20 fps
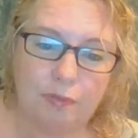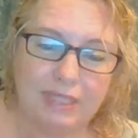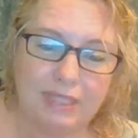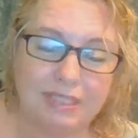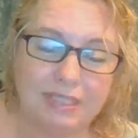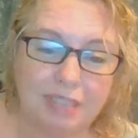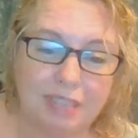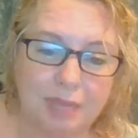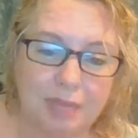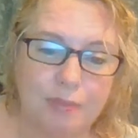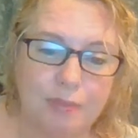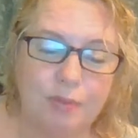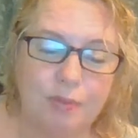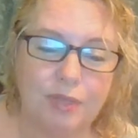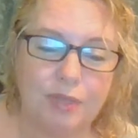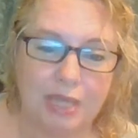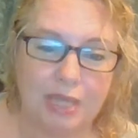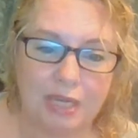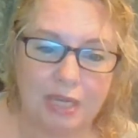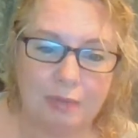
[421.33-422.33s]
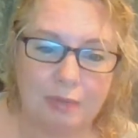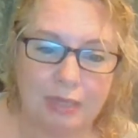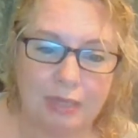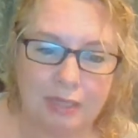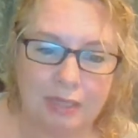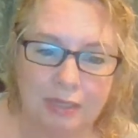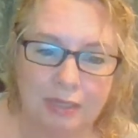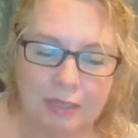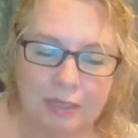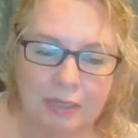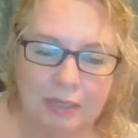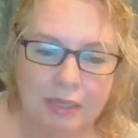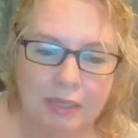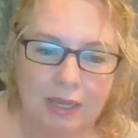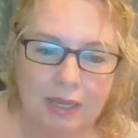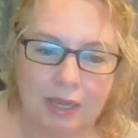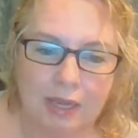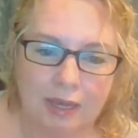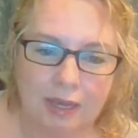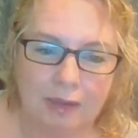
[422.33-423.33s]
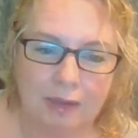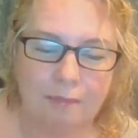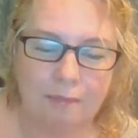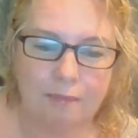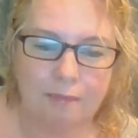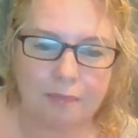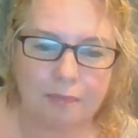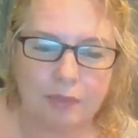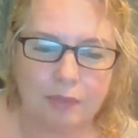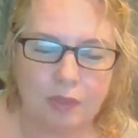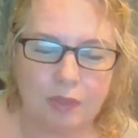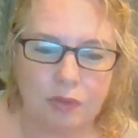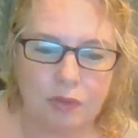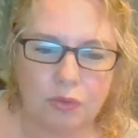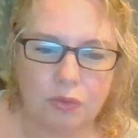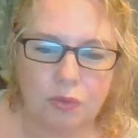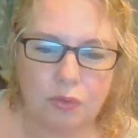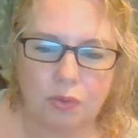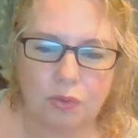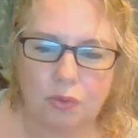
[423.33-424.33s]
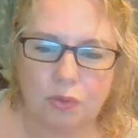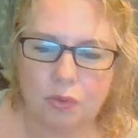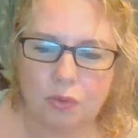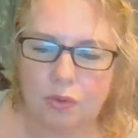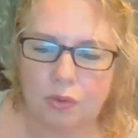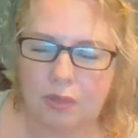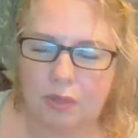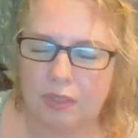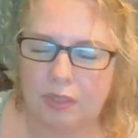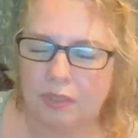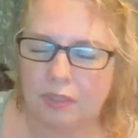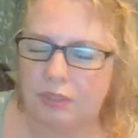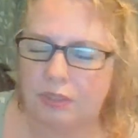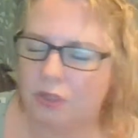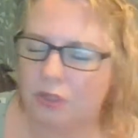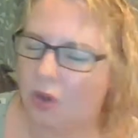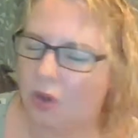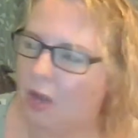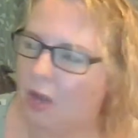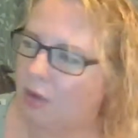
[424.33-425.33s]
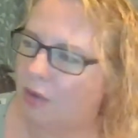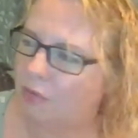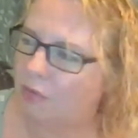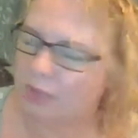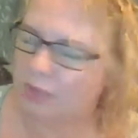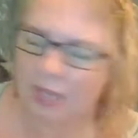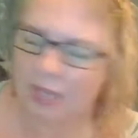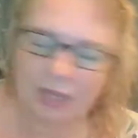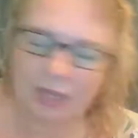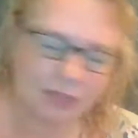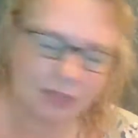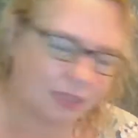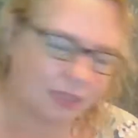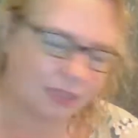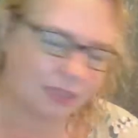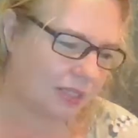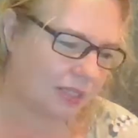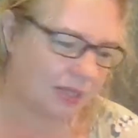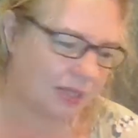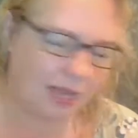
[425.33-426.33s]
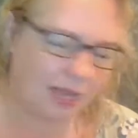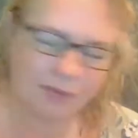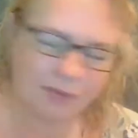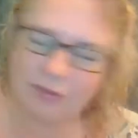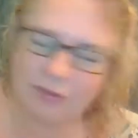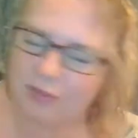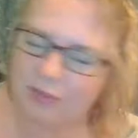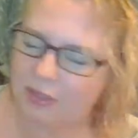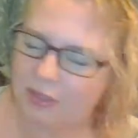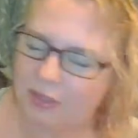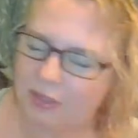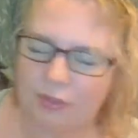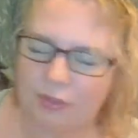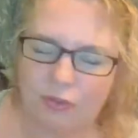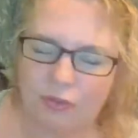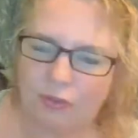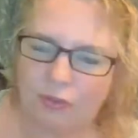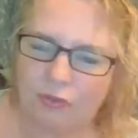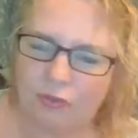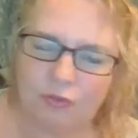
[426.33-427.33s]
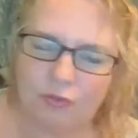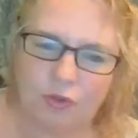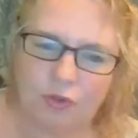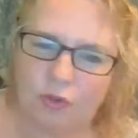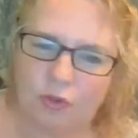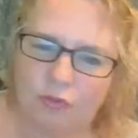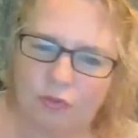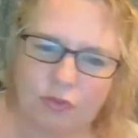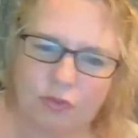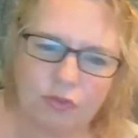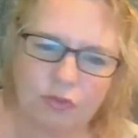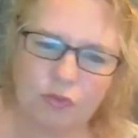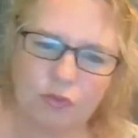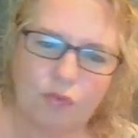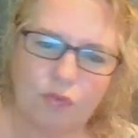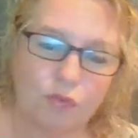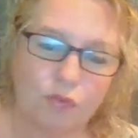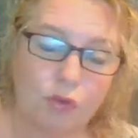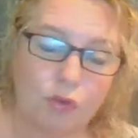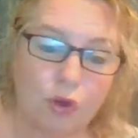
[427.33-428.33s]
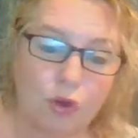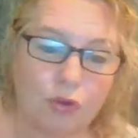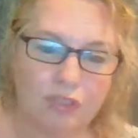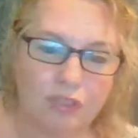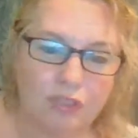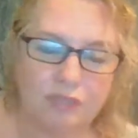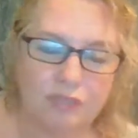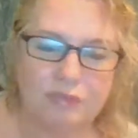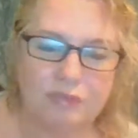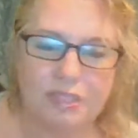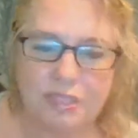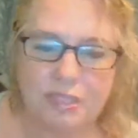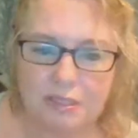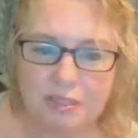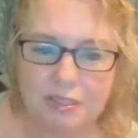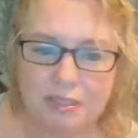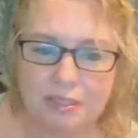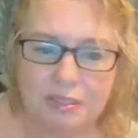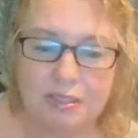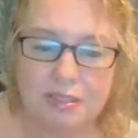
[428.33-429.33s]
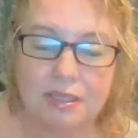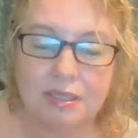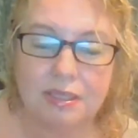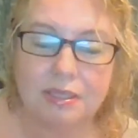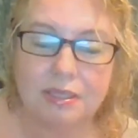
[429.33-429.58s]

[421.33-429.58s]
been sleeping with the enemy. Your entire reality and everything. You've gone through this awful cognitive dissonance.